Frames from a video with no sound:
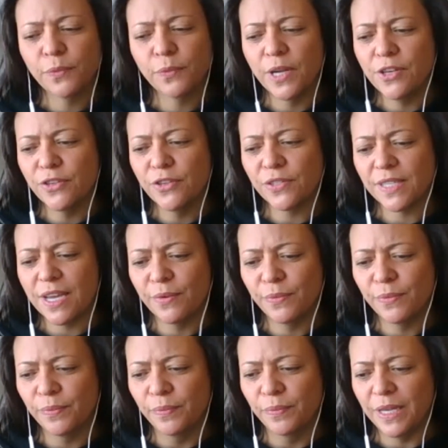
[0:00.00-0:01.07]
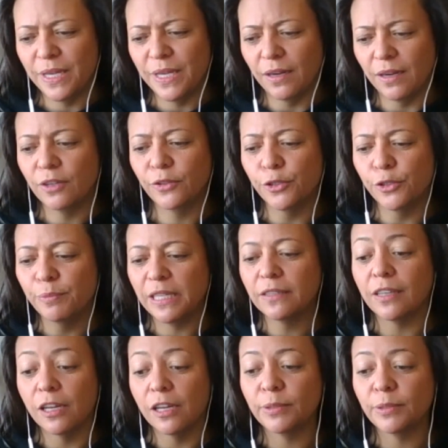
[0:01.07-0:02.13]
when you say we, oh, you mean
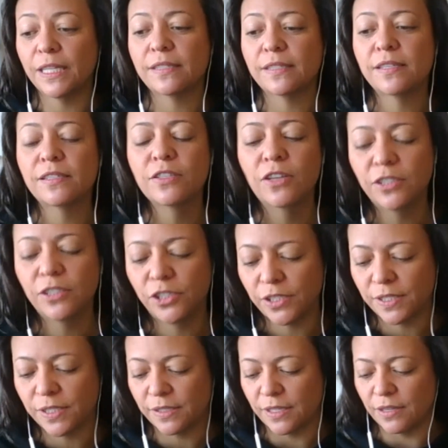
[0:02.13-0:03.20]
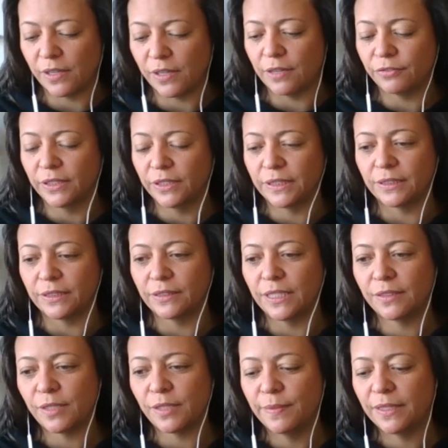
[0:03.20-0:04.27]
global assets, not just South Africa,
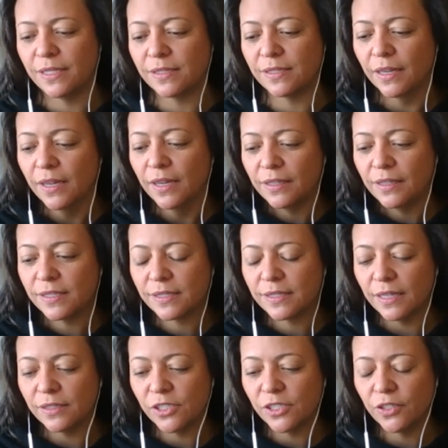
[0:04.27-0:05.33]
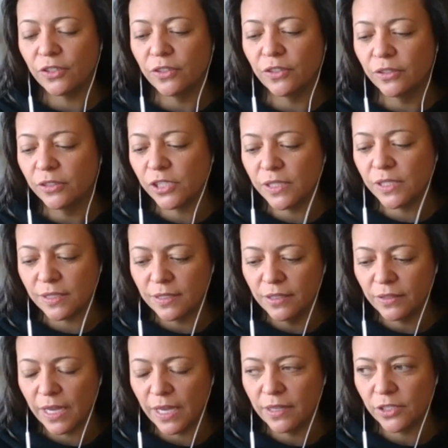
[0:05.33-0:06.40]
right? I mean, there's such a huge
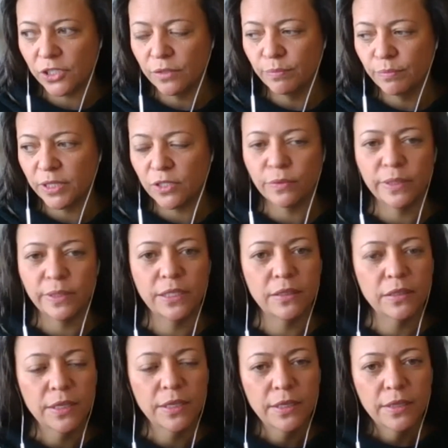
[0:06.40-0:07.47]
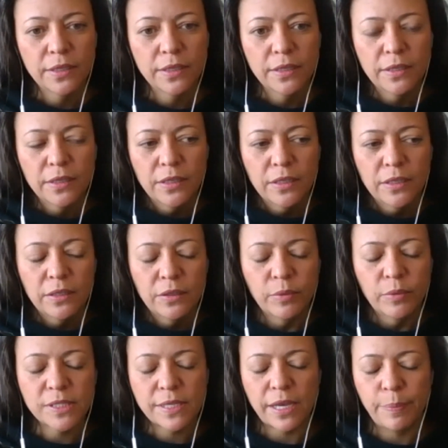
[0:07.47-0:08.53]
dislocation between
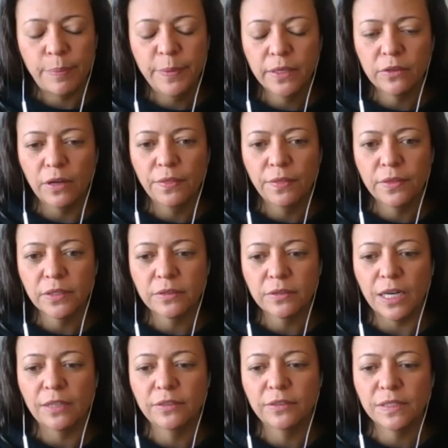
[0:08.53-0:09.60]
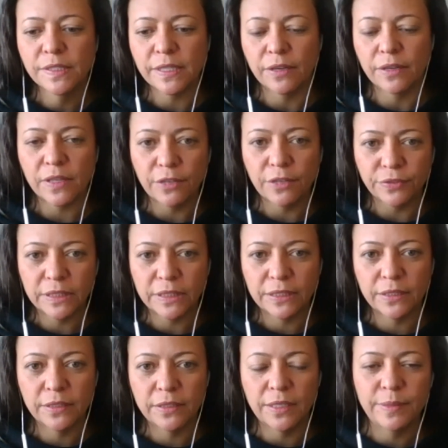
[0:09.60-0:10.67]
what's happening on the ground in South
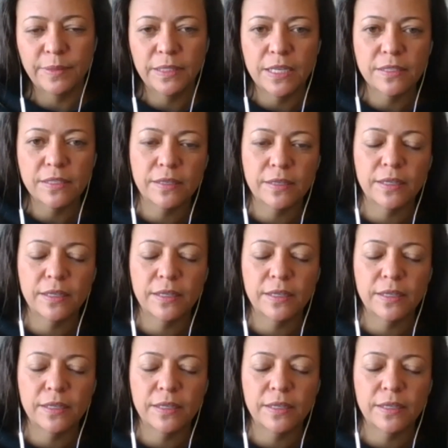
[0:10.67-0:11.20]
Africa. I mean, yesterday,